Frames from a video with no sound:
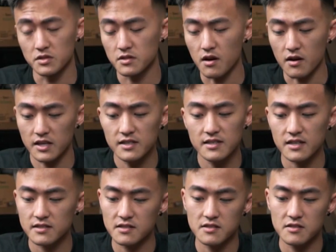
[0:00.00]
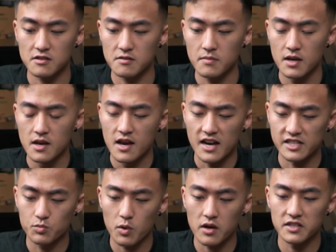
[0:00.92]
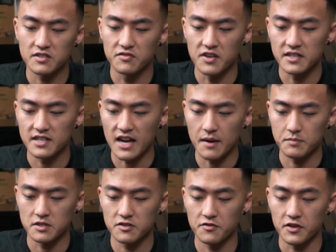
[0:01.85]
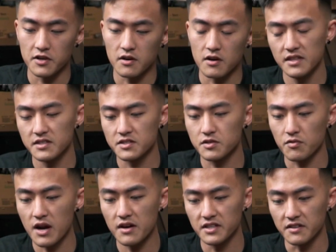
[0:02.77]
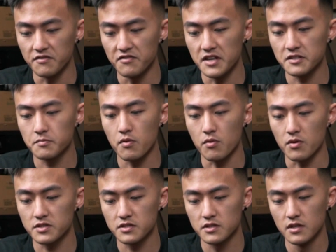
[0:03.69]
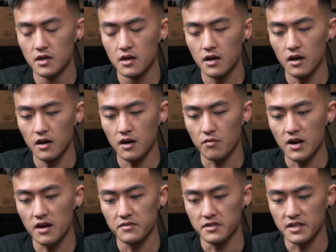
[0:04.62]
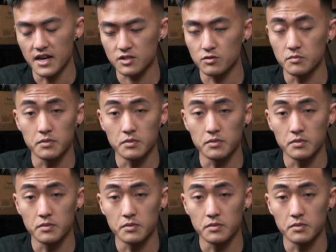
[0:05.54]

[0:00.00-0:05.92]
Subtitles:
the stock intake system, as well as vent to atmosphere in the surrounding vent ports around the actual